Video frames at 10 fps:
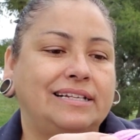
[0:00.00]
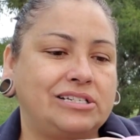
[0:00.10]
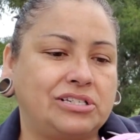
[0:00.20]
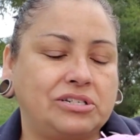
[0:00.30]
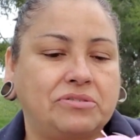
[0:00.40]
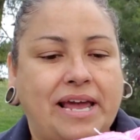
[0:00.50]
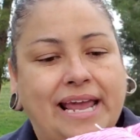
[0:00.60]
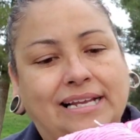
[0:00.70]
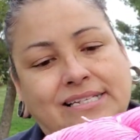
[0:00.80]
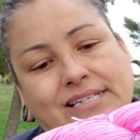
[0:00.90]
There's two
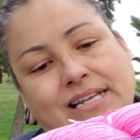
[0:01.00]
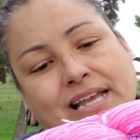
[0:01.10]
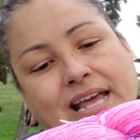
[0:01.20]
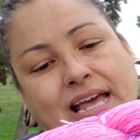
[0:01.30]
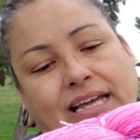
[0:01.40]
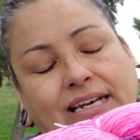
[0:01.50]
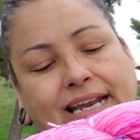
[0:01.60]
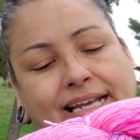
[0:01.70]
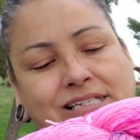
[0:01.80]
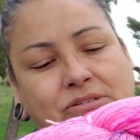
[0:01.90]
Hanks
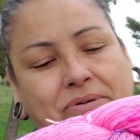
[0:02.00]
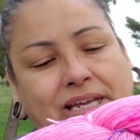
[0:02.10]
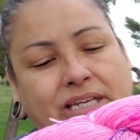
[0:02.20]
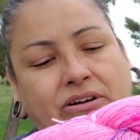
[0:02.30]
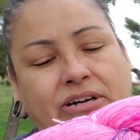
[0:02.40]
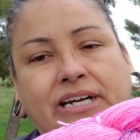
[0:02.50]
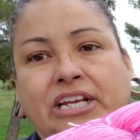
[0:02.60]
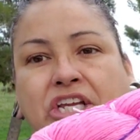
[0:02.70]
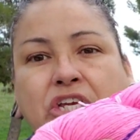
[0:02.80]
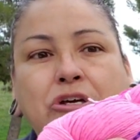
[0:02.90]
lace weight yarn
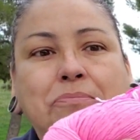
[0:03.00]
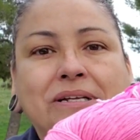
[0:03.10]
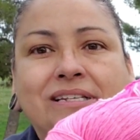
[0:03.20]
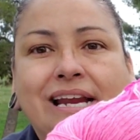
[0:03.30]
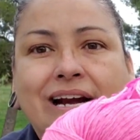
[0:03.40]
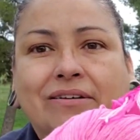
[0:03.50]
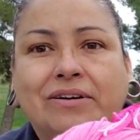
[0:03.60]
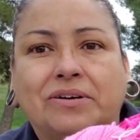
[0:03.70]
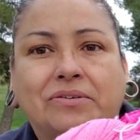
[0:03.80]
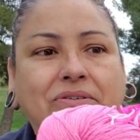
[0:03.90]
Cupid's
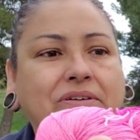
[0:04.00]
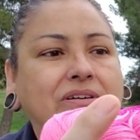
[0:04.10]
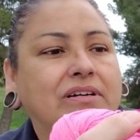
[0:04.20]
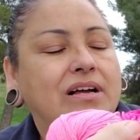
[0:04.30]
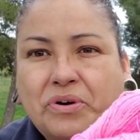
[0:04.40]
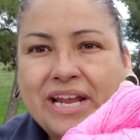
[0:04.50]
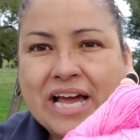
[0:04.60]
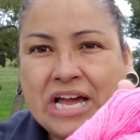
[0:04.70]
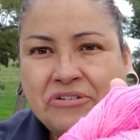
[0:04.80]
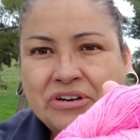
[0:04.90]
Arrow.
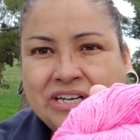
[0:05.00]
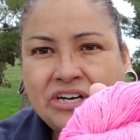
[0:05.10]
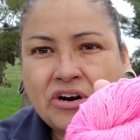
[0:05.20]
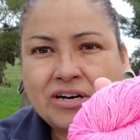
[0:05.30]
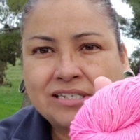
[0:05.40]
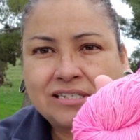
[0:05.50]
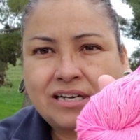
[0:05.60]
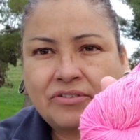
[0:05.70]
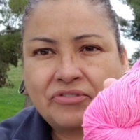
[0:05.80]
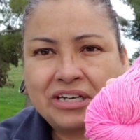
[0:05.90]
300 yards of